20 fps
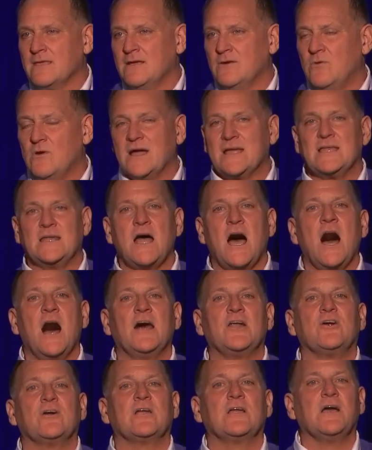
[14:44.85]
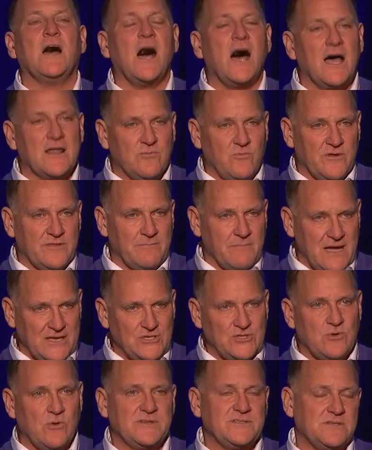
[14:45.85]
where I can honor God with my
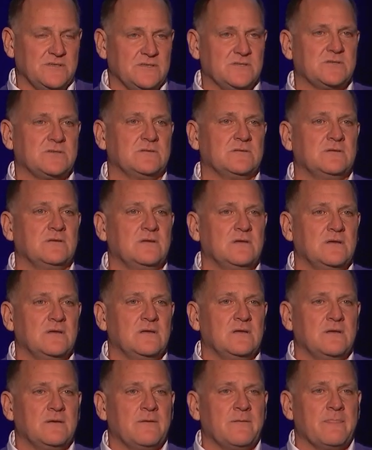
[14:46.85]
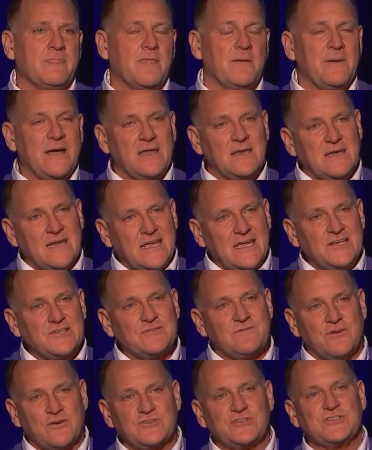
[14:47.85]
choices about needs
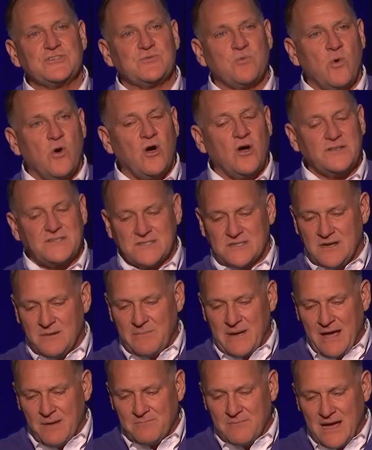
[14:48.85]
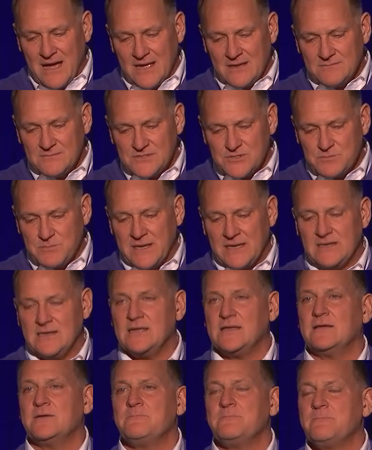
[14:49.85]
versus wants and about my
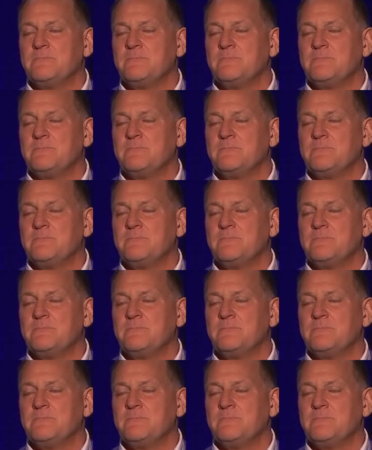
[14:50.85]
spending.